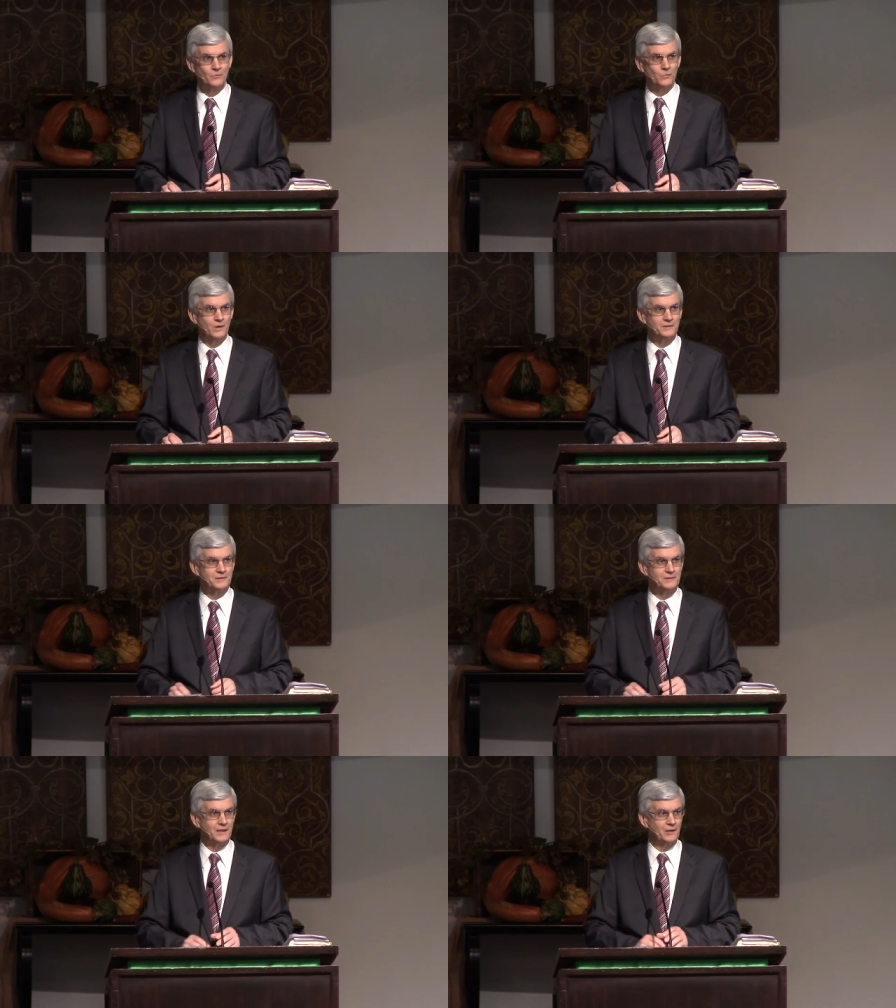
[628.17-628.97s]

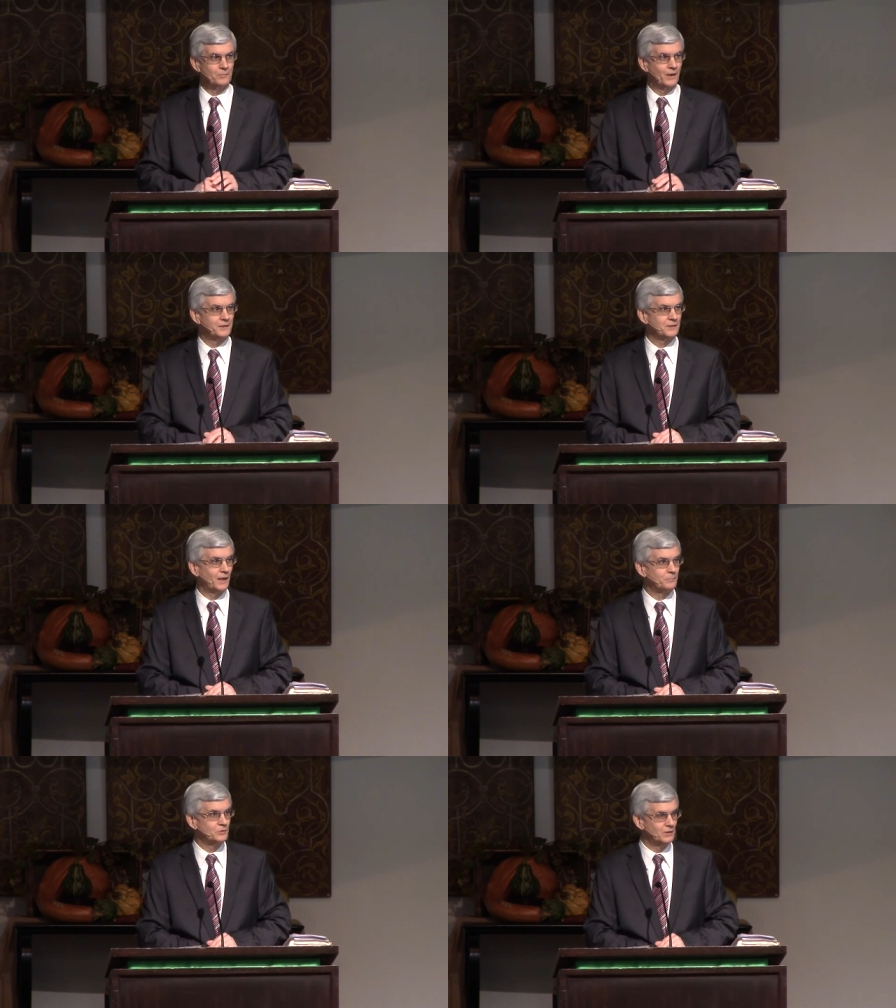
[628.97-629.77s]
winding down my
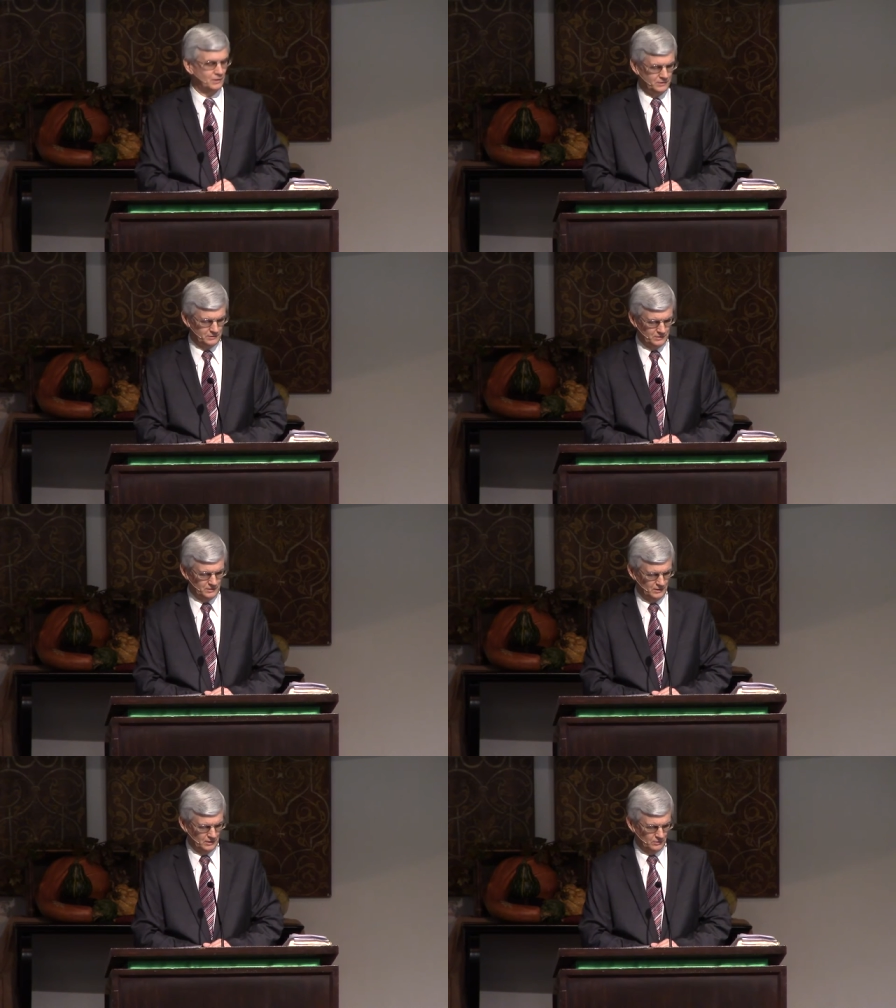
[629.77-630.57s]
top 10,
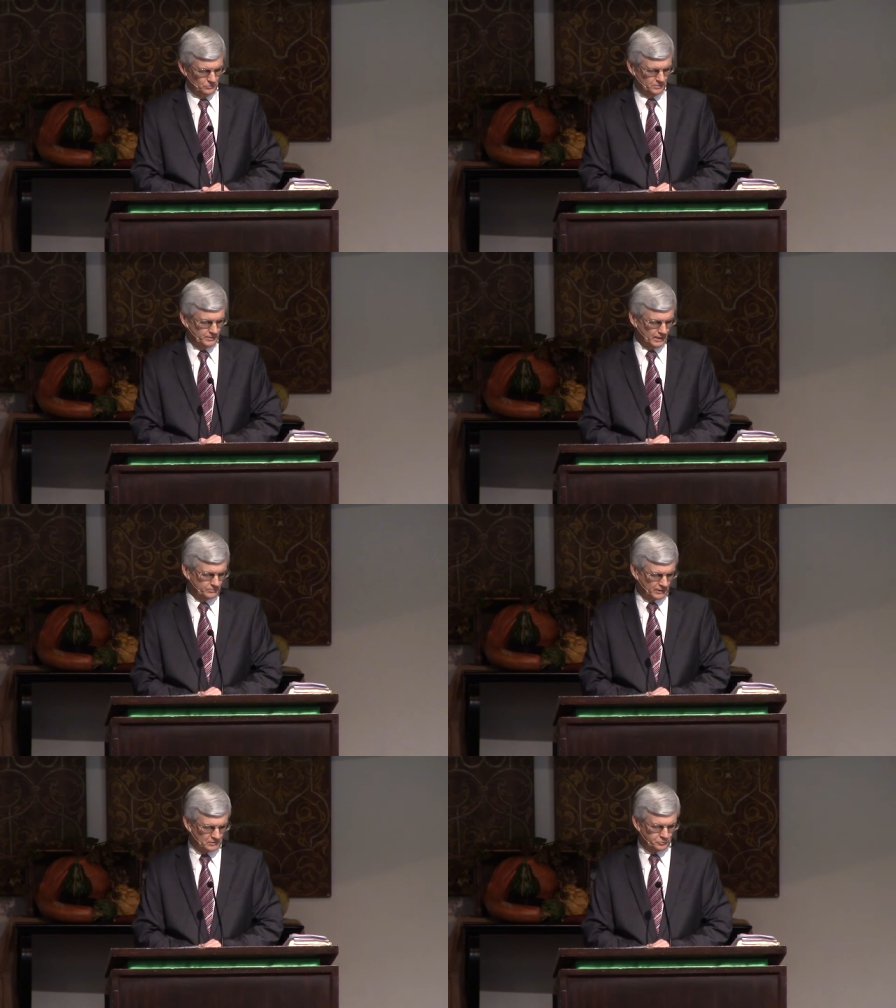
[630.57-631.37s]
would be I'm
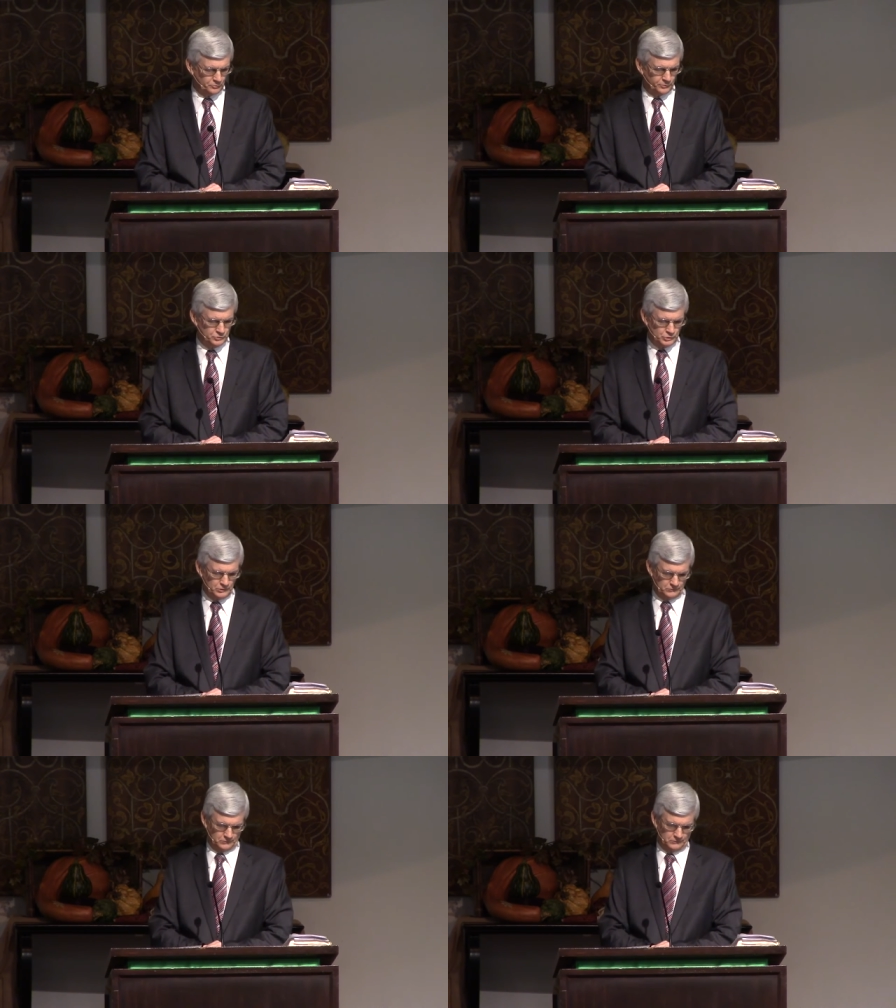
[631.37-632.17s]
thankful for
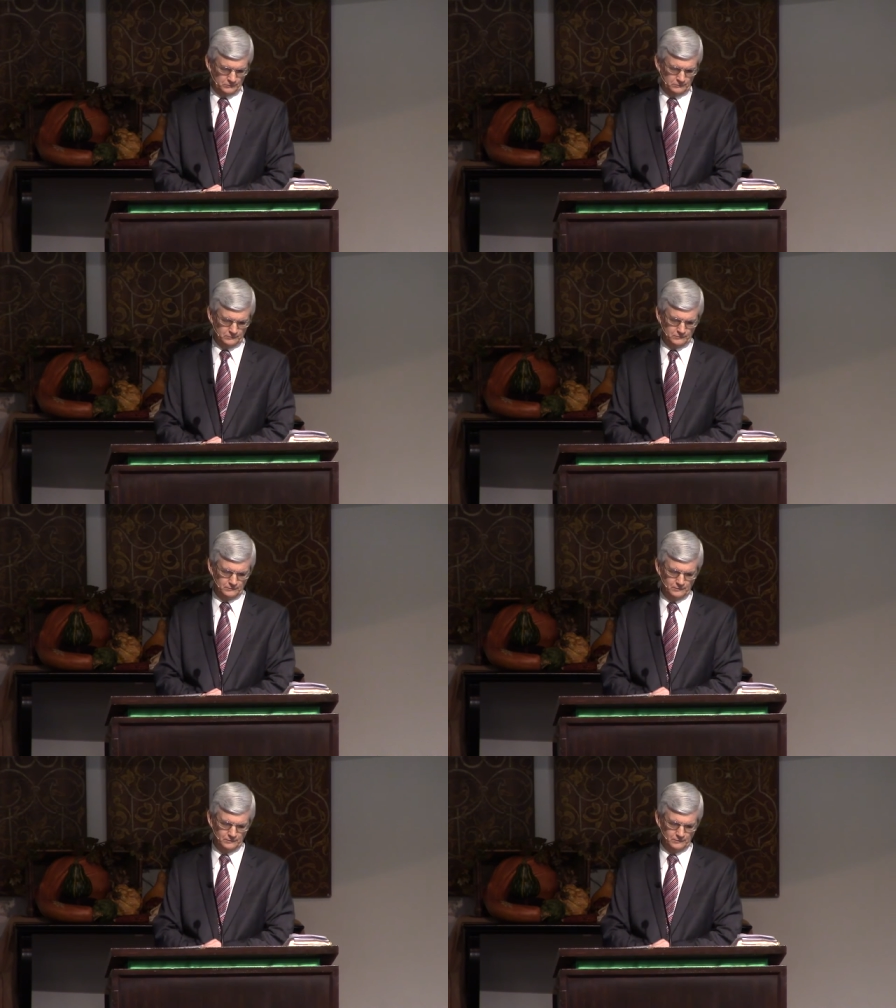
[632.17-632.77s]
Jesus,